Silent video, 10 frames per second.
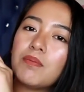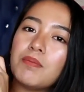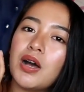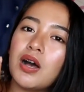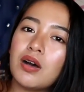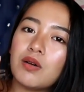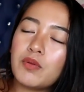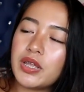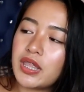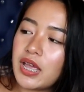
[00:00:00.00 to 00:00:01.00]
up
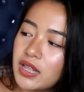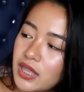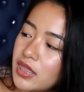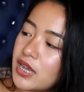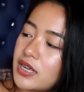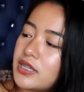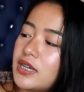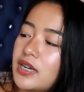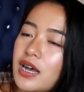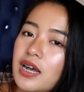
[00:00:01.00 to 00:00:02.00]
with anything
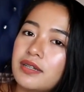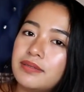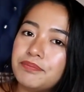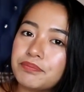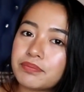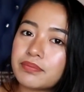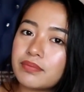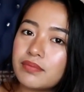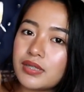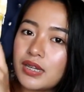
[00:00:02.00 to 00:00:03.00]
kasi nga,
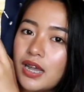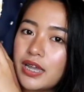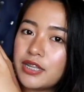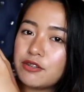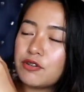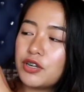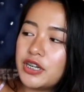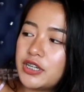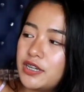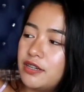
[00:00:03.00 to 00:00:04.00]
ayan yung
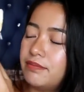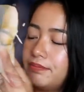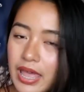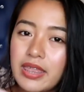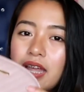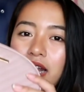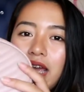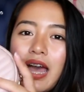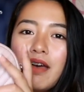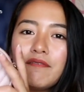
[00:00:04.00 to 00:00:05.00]
color niya. And then,
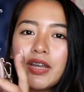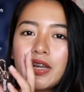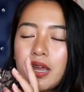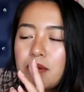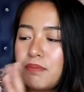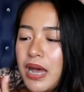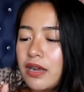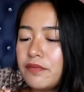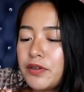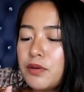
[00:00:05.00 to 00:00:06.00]
I have here a
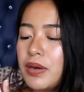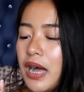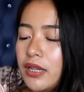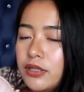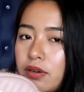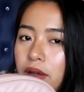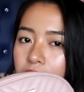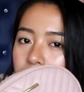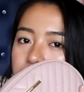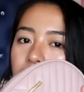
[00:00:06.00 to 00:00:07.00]
bag from Aldo
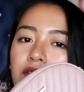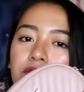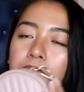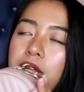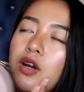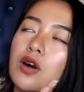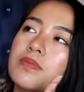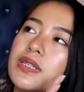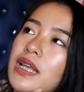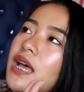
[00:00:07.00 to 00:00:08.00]
and I've been
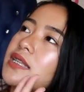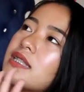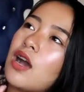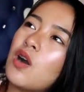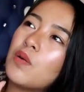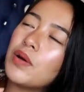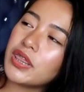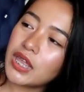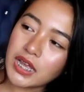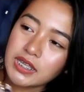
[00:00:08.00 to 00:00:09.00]
obsessed
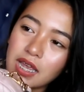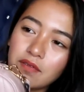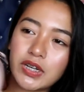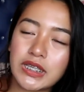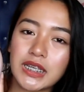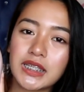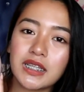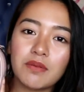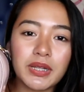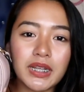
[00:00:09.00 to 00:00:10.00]
with this ever
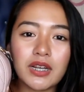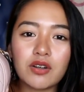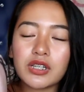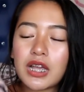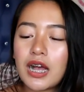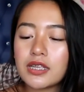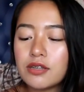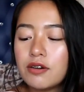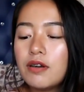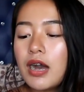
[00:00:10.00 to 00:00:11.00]
since na binili ko siya.
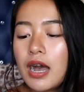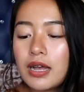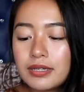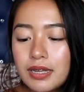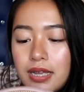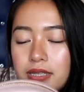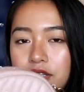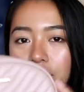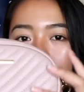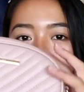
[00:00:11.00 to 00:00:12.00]
So,
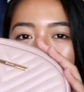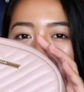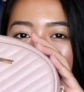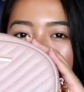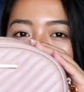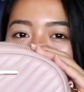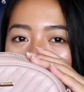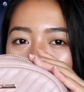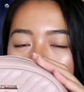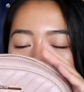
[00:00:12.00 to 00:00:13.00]
it's just a
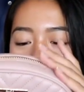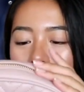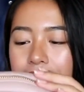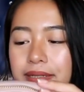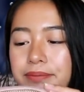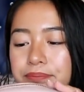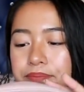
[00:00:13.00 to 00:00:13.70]
small bag.